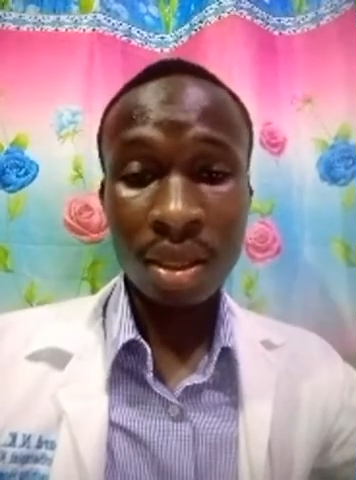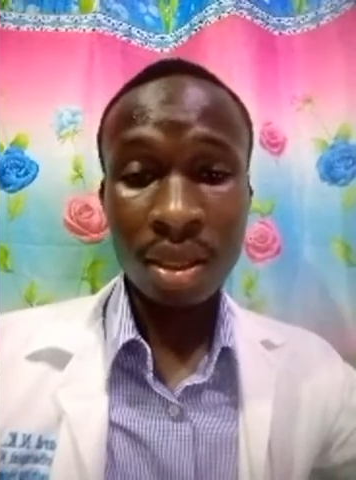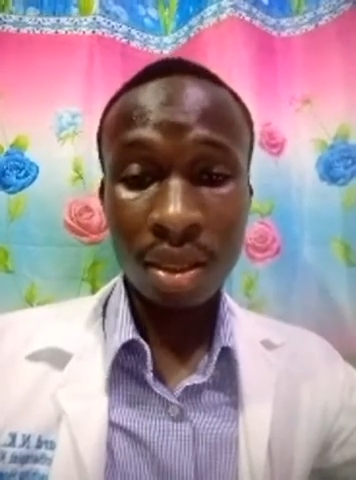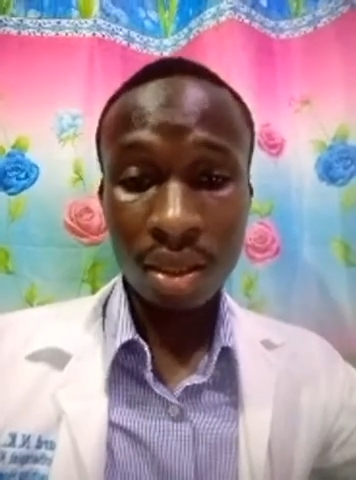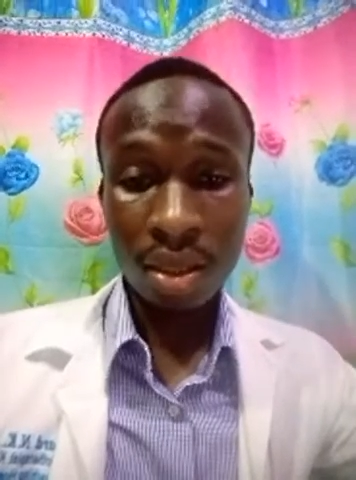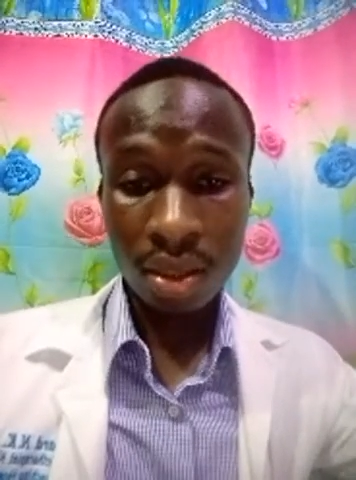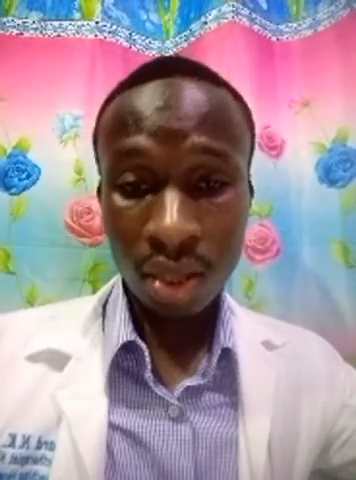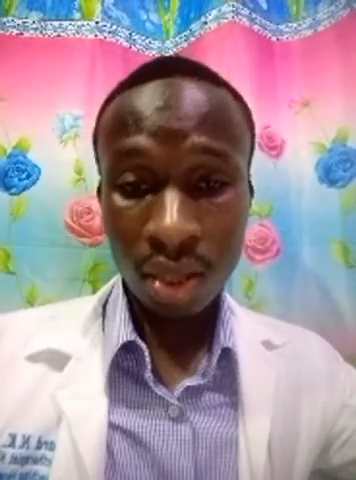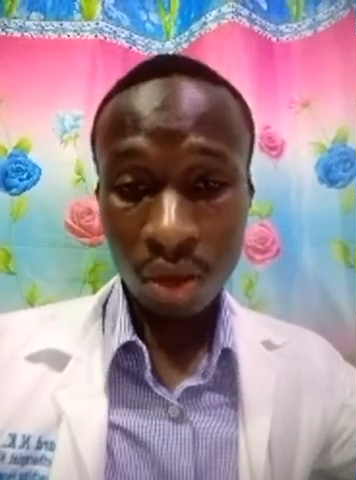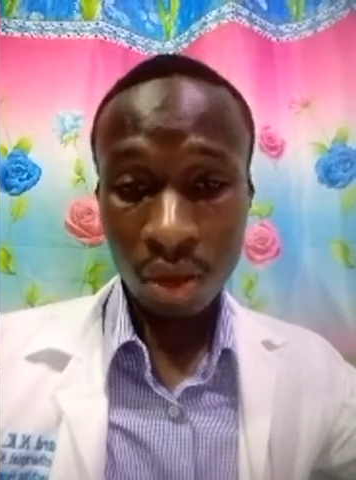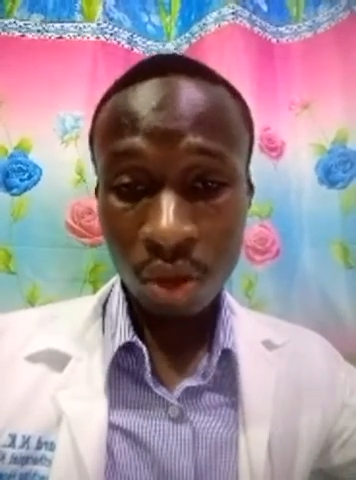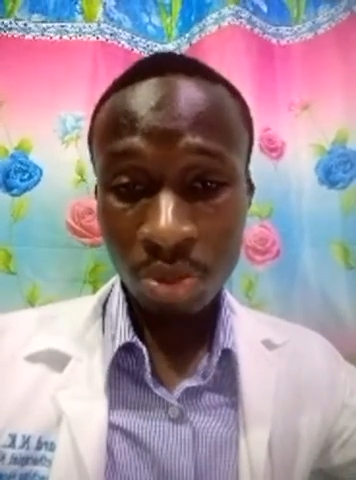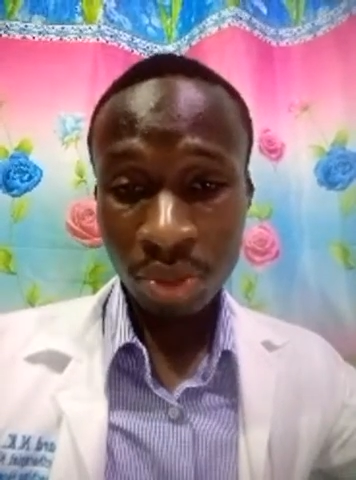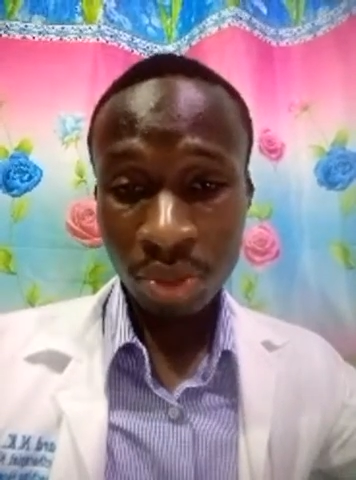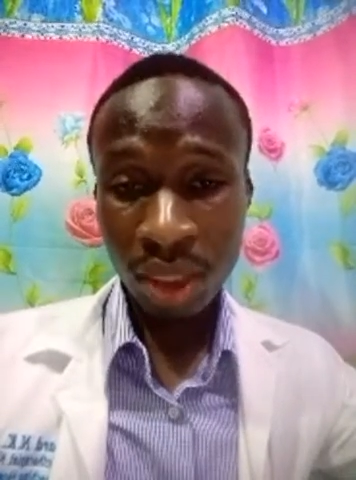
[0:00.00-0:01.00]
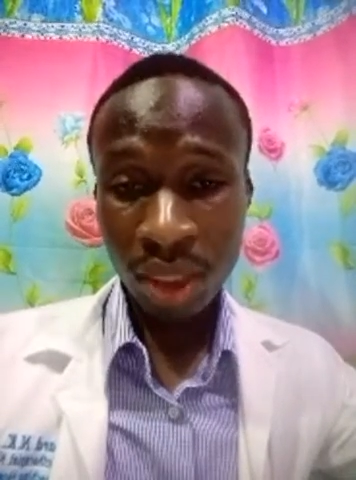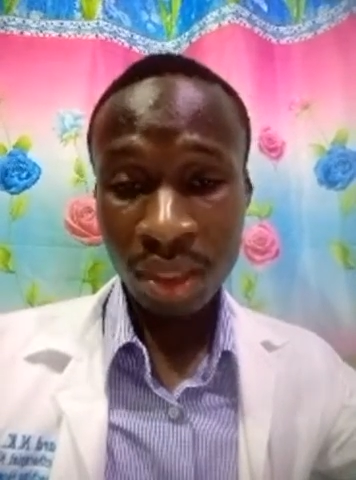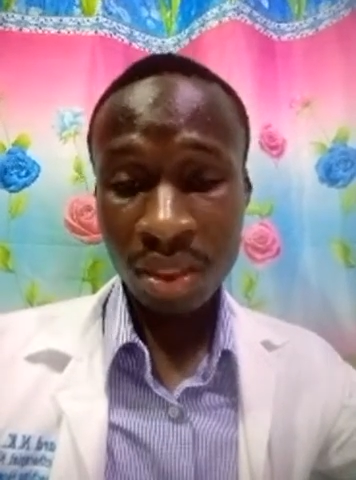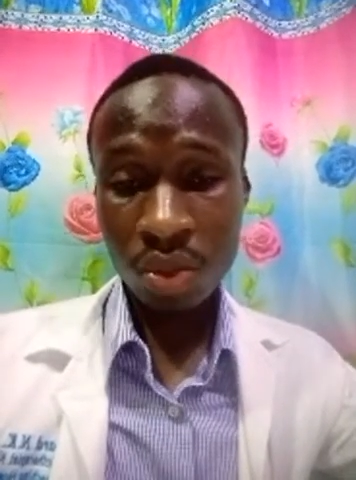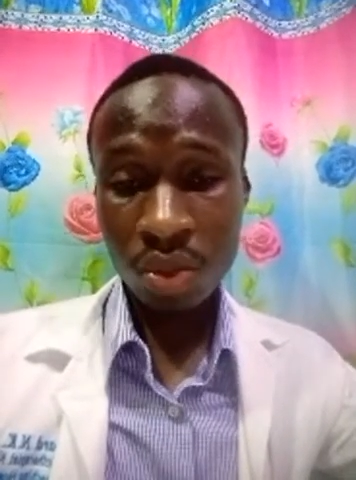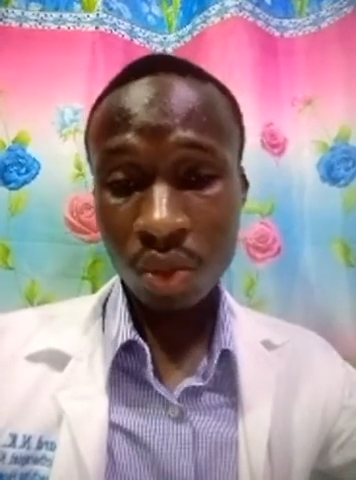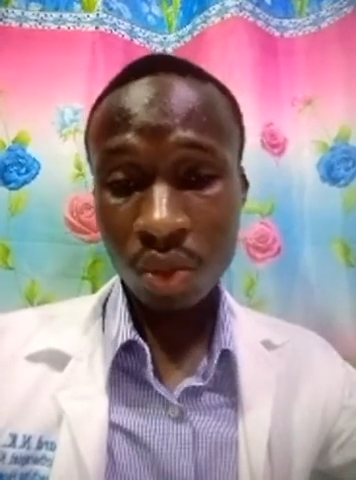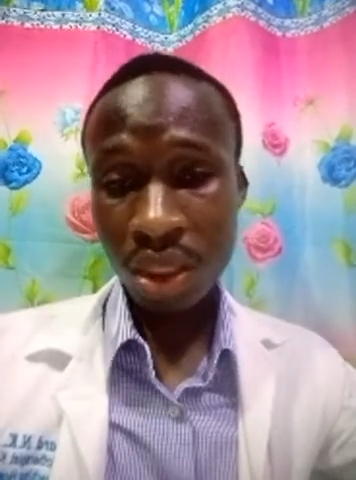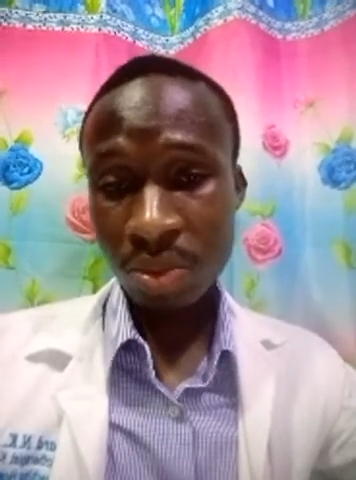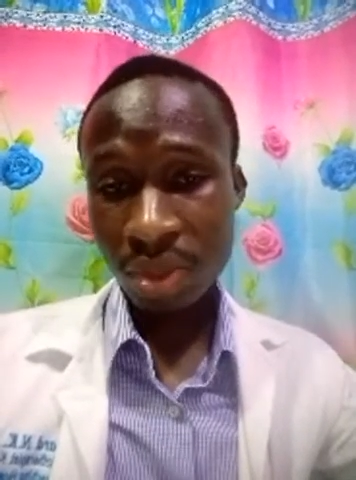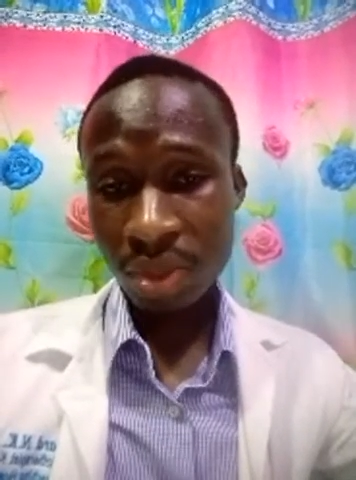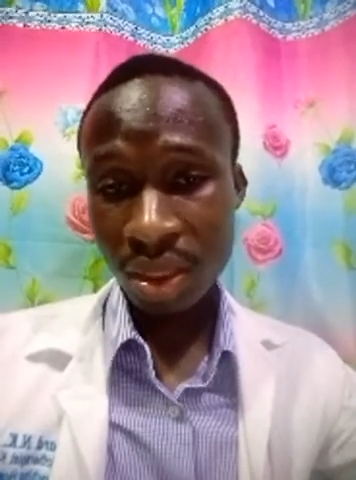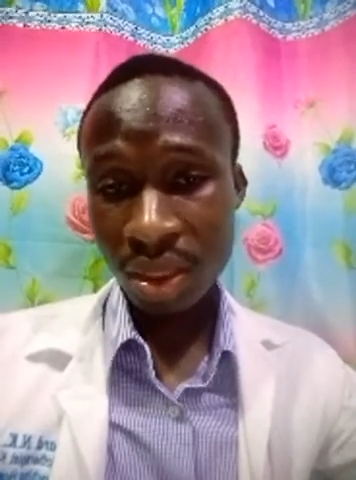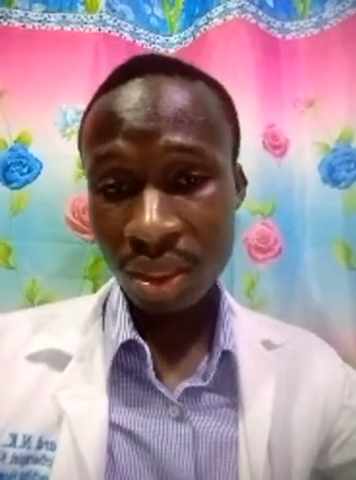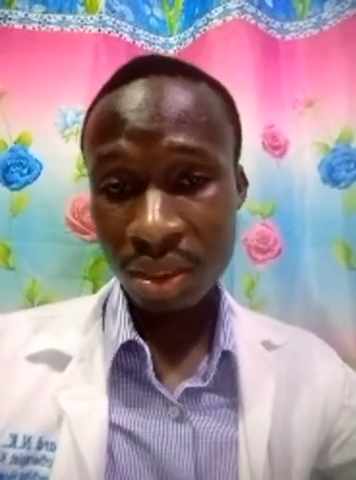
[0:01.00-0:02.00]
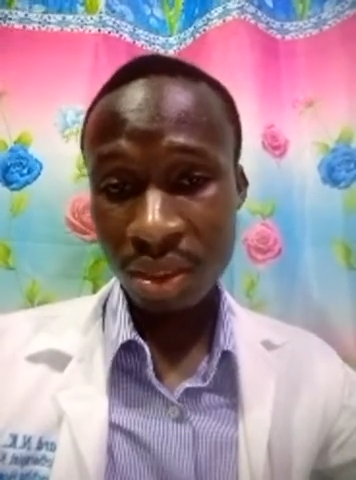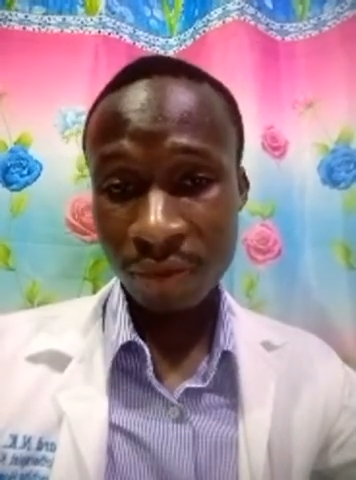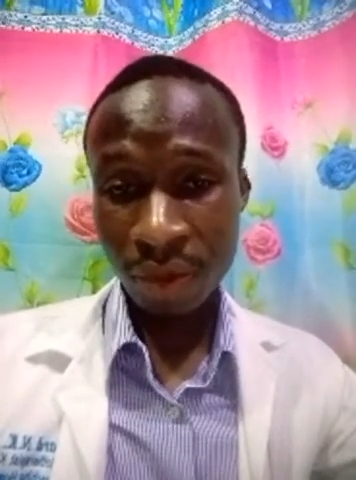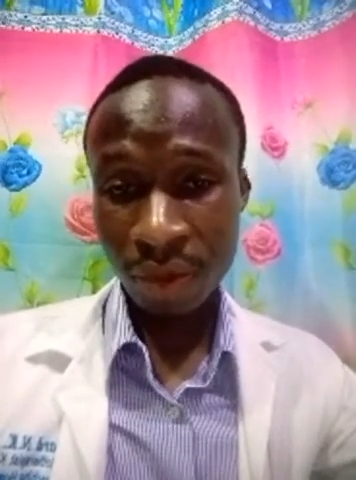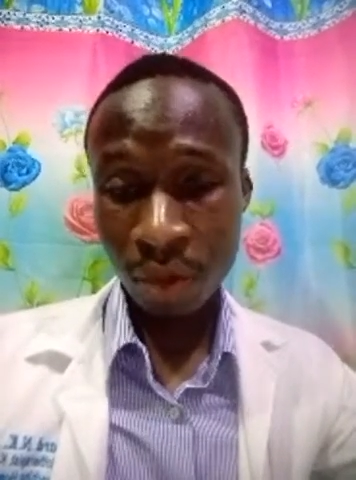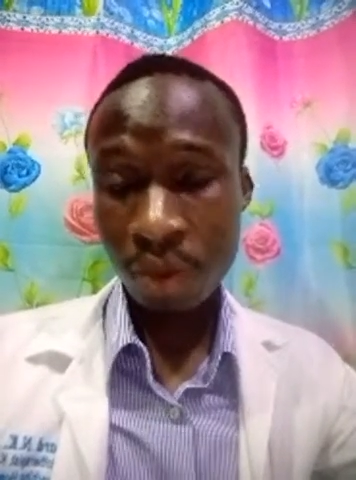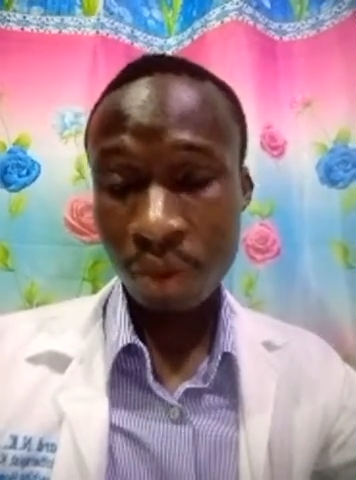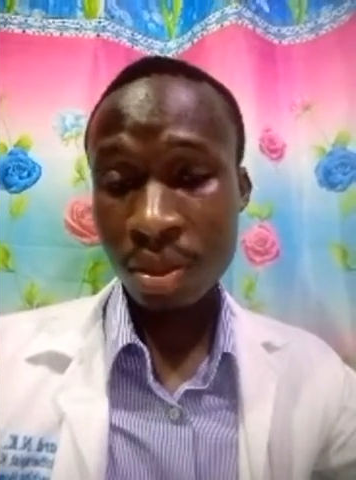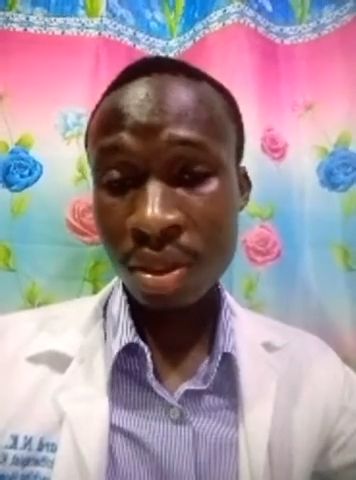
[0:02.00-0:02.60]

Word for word: the complaints what the patient feels